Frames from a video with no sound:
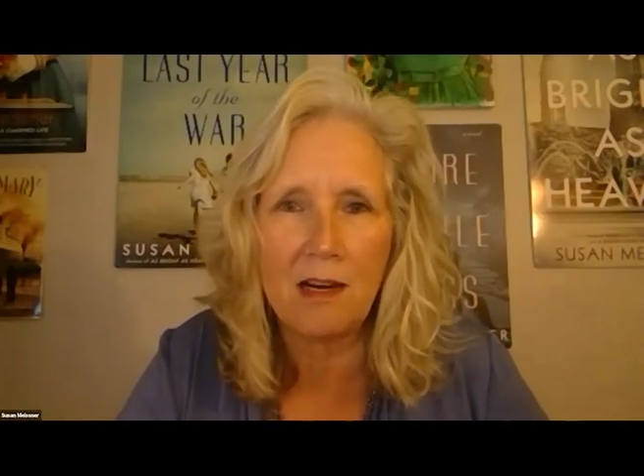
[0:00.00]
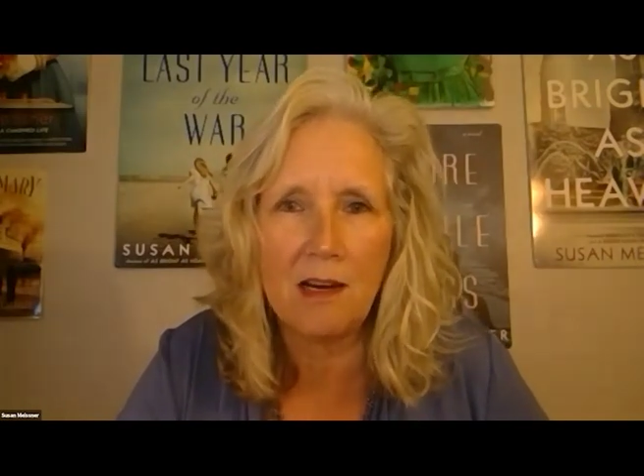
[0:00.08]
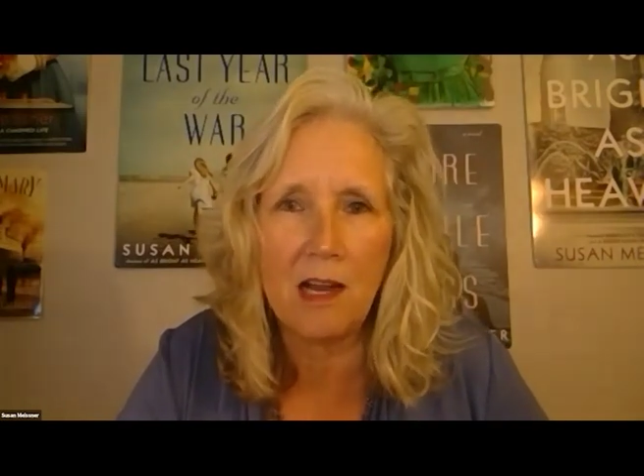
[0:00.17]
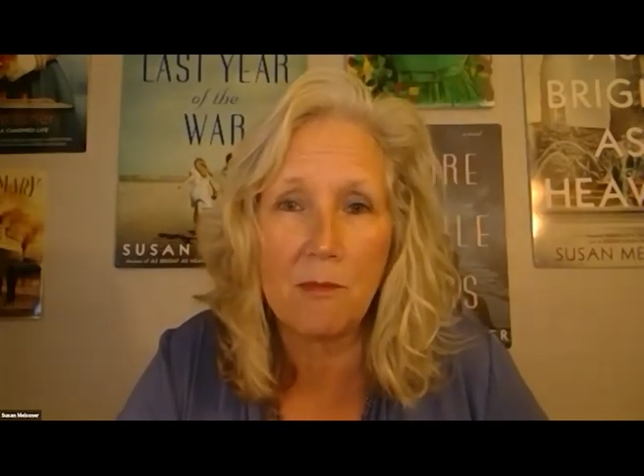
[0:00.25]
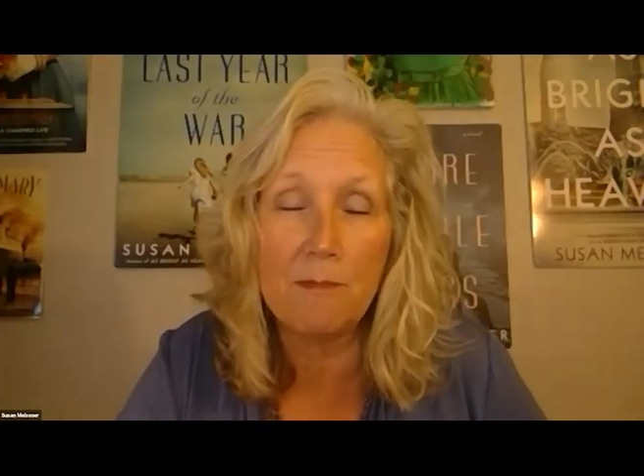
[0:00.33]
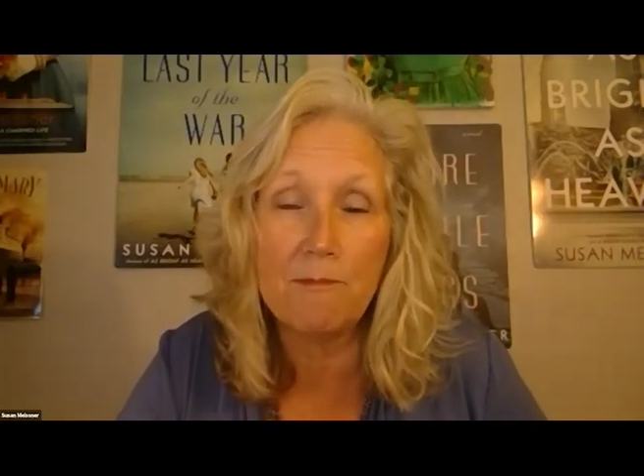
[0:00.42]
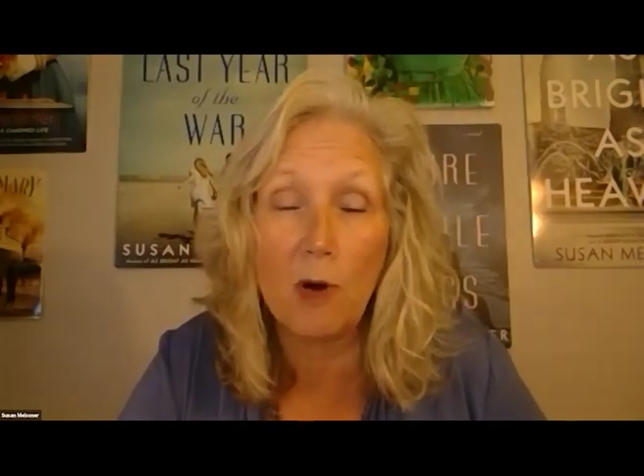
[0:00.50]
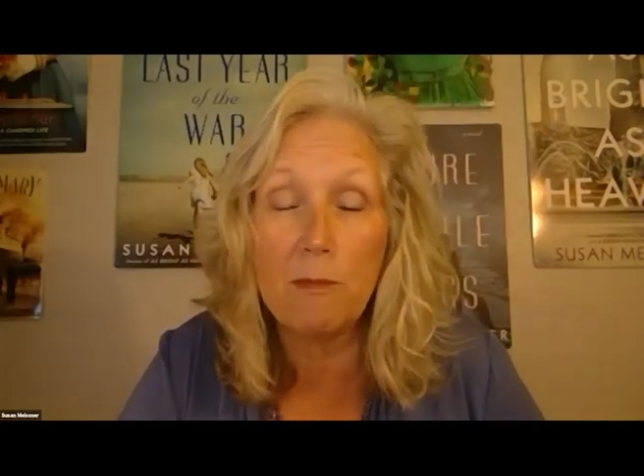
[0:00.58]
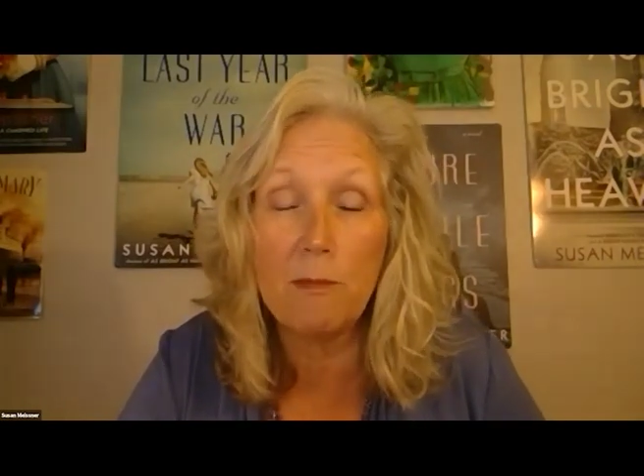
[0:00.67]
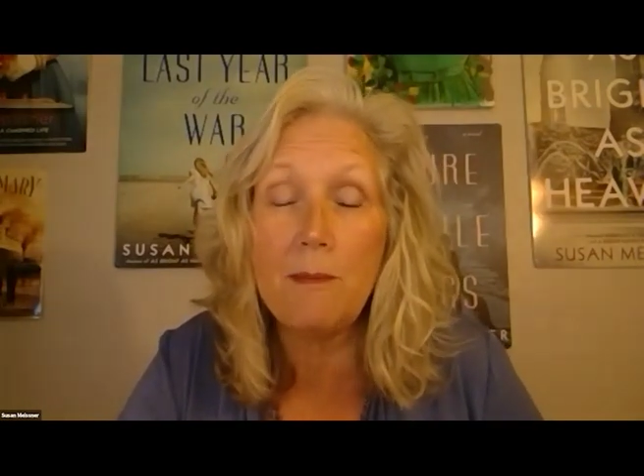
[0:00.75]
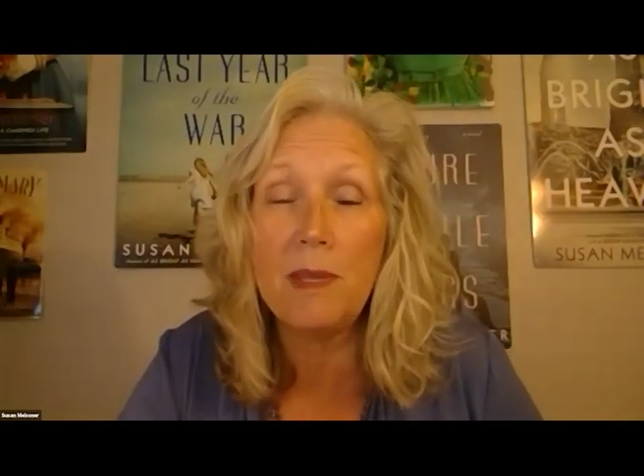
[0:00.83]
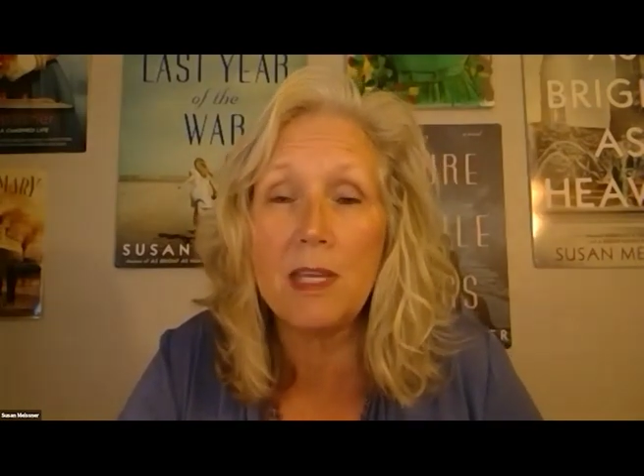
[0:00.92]
Or
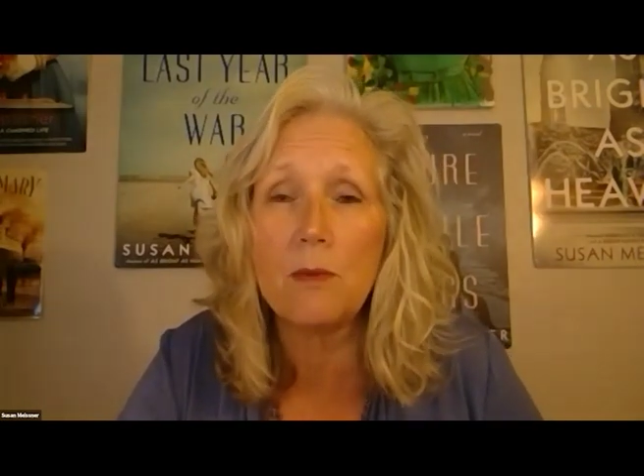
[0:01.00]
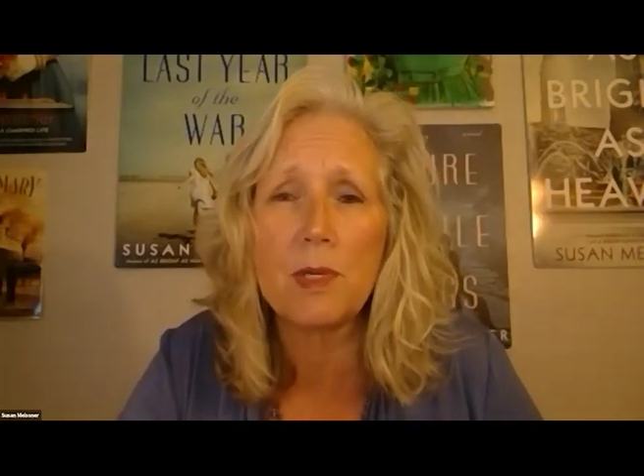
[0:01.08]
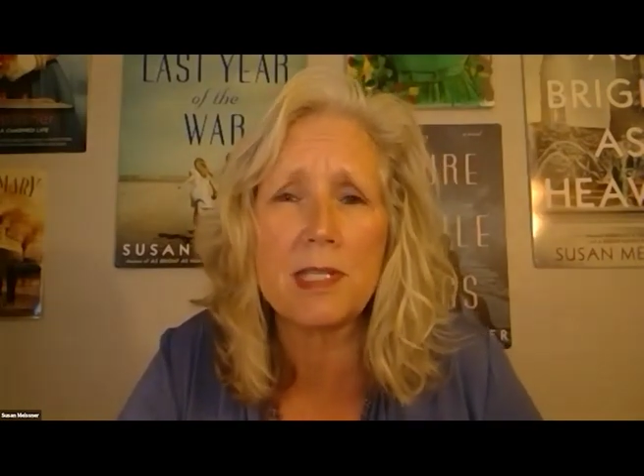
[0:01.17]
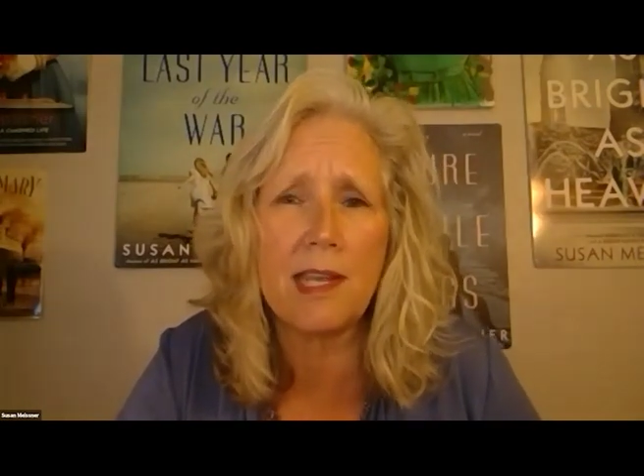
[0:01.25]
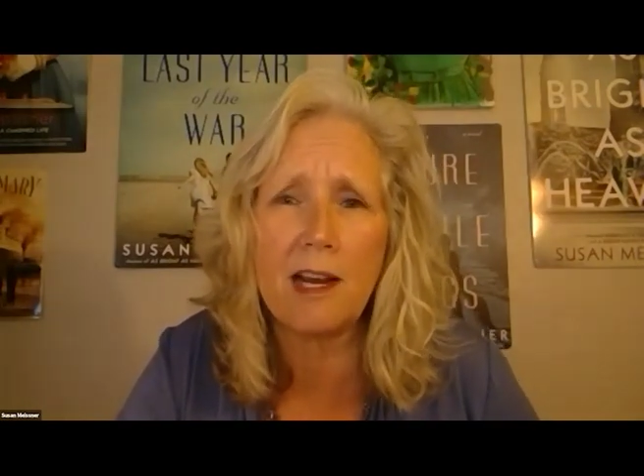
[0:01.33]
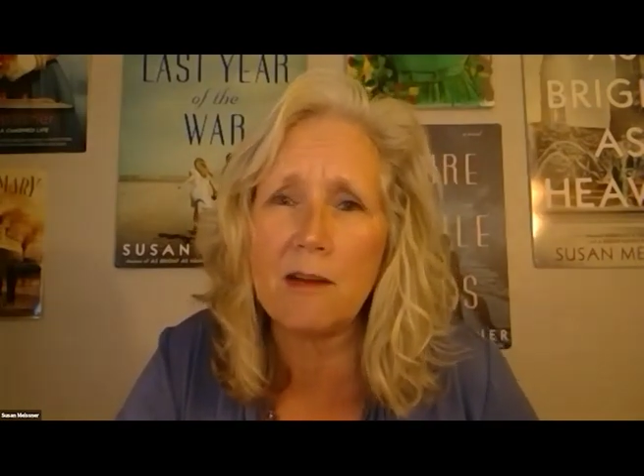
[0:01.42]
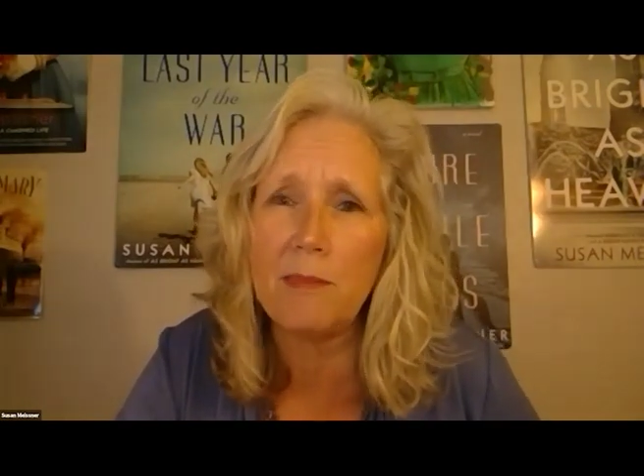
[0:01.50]
maybe it was there,